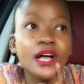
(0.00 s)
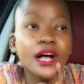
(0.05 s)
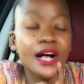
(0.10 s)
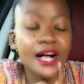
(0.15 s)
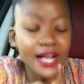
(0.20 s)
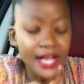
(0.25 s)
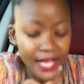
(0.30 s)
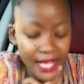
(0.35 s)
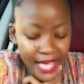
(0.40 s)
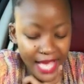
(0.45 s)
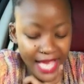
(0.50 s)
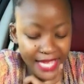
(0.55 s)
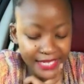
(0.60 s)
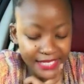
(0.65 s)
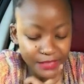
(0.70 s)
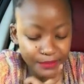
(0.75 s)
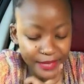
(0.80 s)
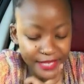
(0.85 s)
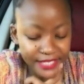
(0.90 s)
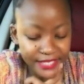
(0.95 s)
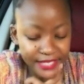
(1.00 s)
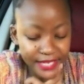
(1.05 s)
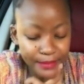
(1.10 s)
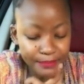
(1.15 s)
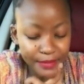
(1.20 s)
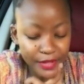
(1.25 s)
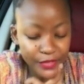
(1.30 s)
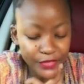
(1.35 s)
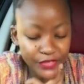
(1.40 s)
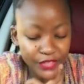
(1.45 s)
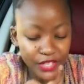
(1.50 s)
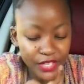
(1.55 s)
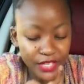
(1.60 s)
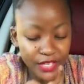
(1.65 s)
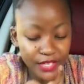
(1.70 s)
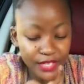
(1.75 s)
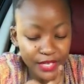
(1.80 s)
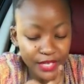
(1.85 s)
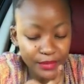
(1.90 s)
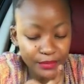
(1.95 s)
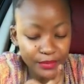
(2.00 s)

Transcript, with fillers: Uh, and it's basically about the uh,